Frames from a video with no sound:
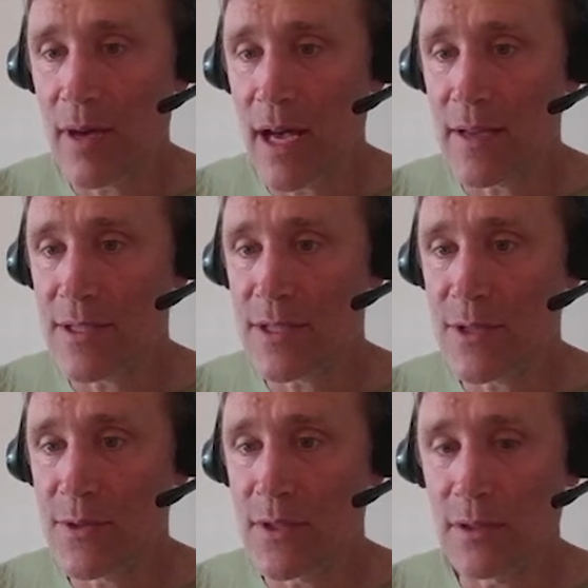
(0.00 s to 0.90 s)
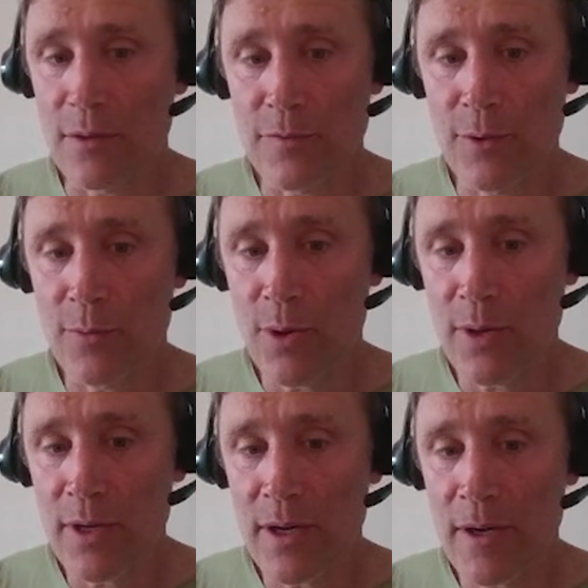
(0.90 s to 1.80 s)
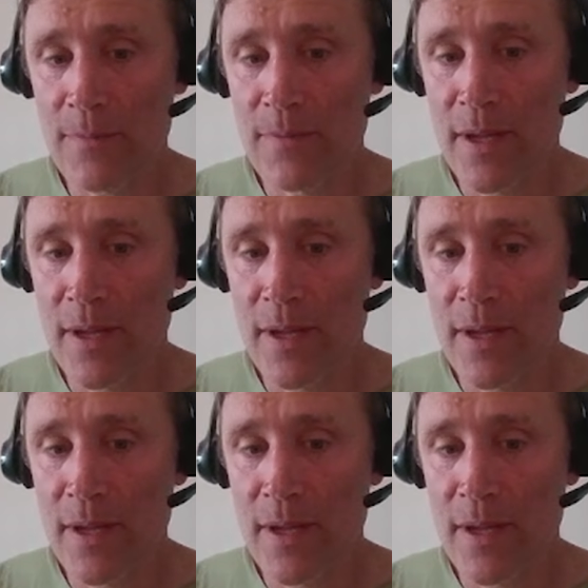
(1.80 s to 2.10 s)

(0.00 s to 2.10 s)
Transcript: I just used a little foot roll here,